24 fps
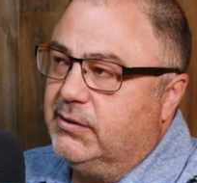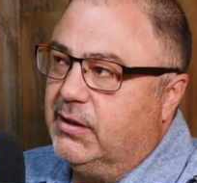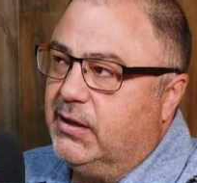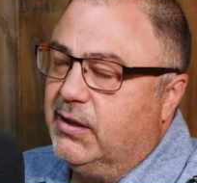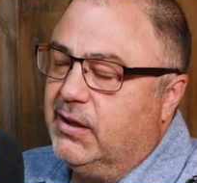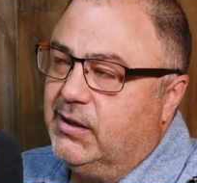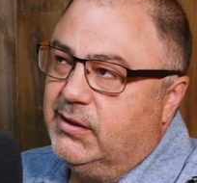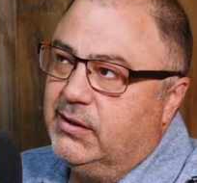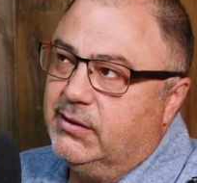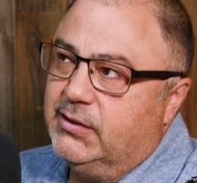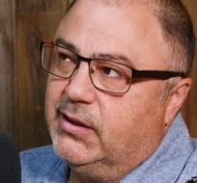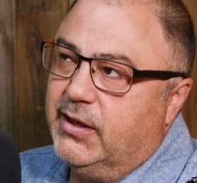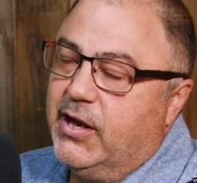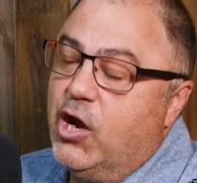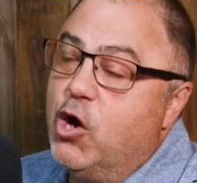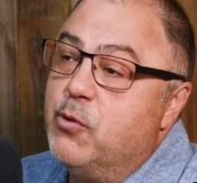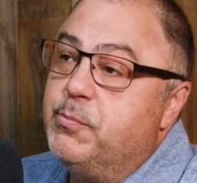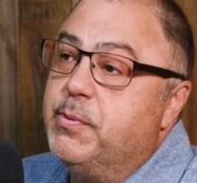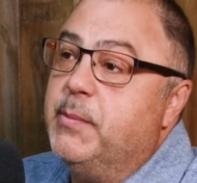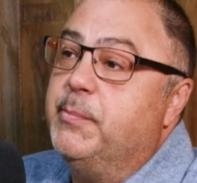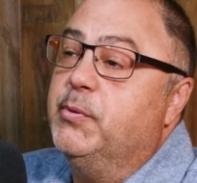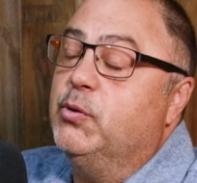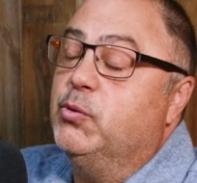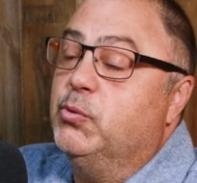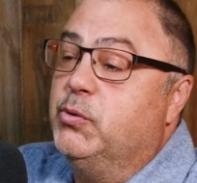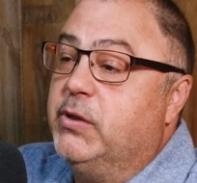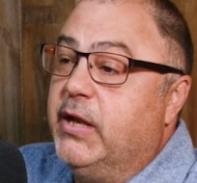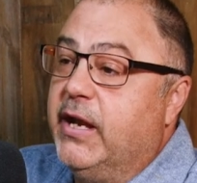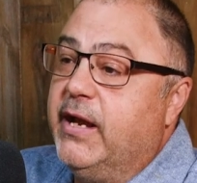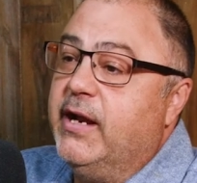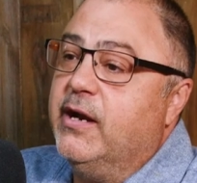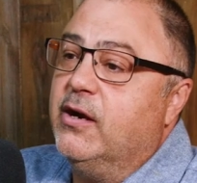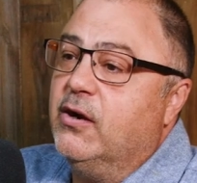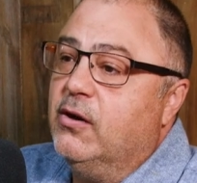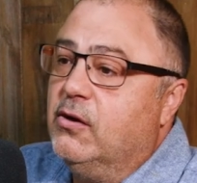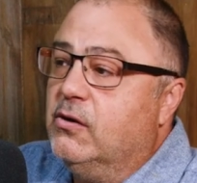I, I, I hope people who
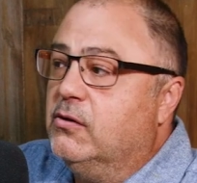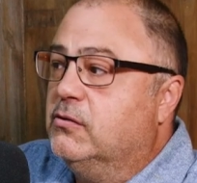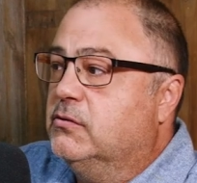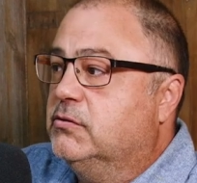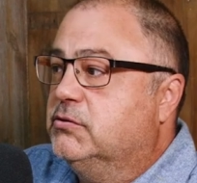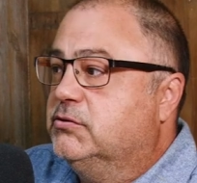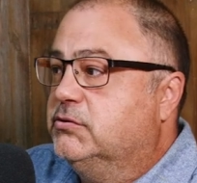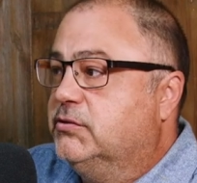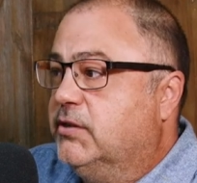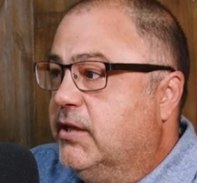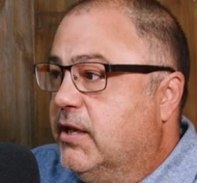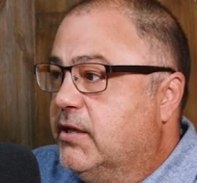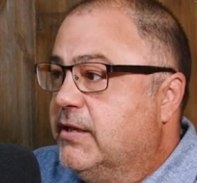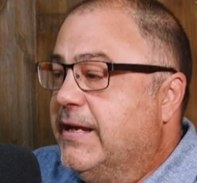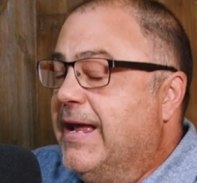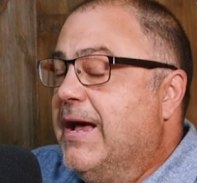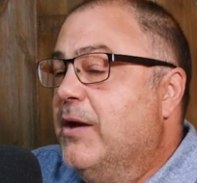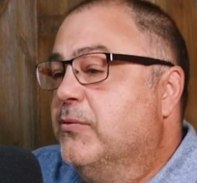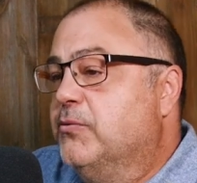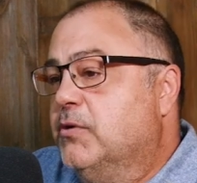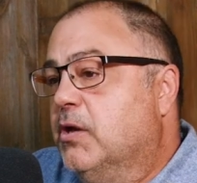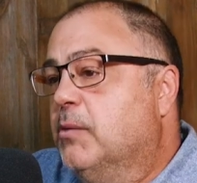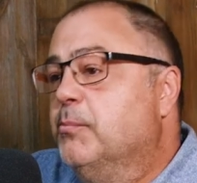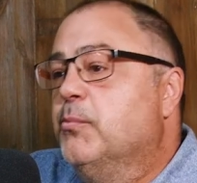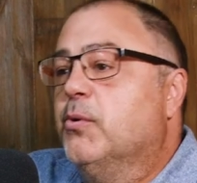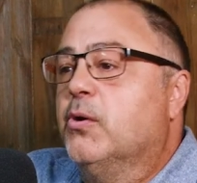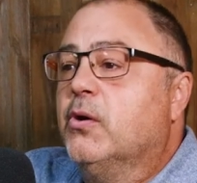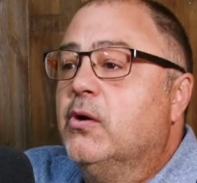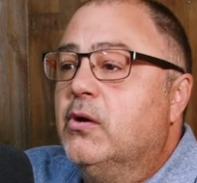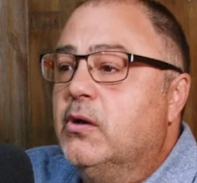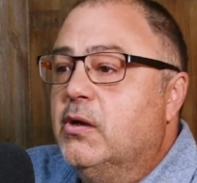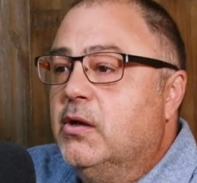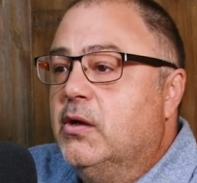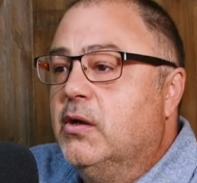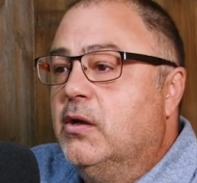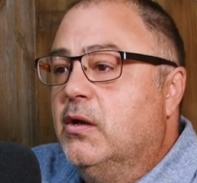care tend to
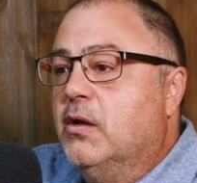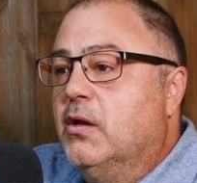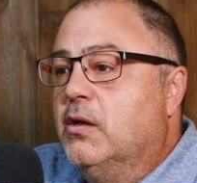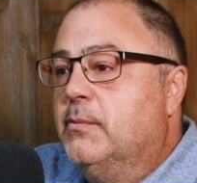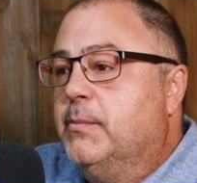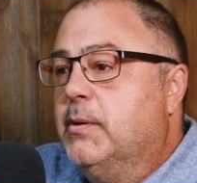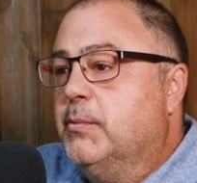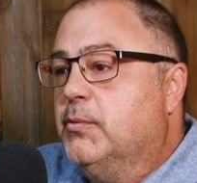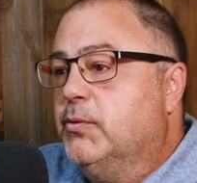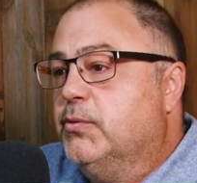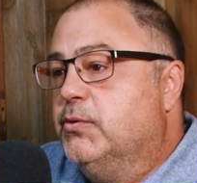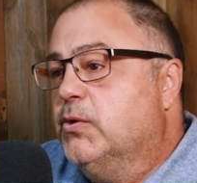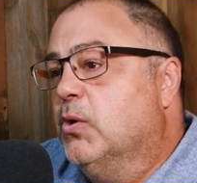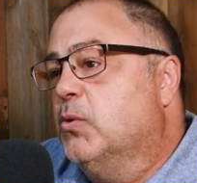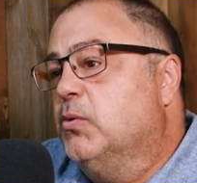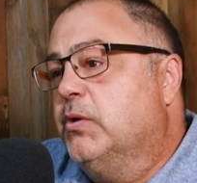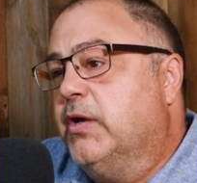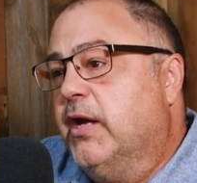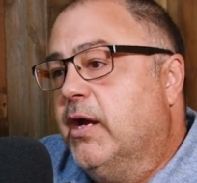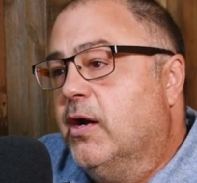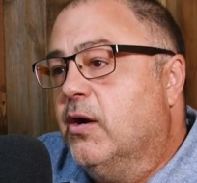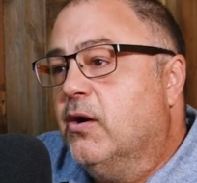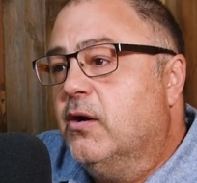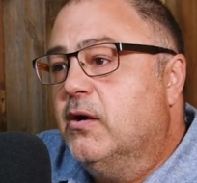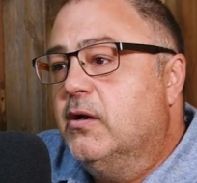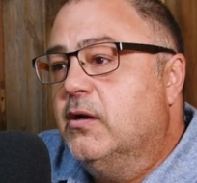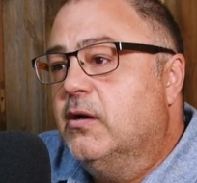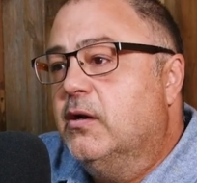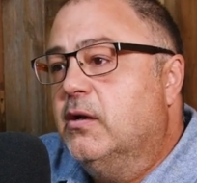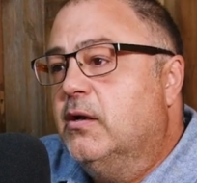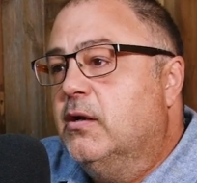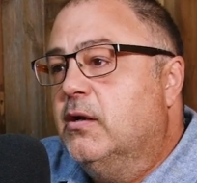outnumber people who don't care.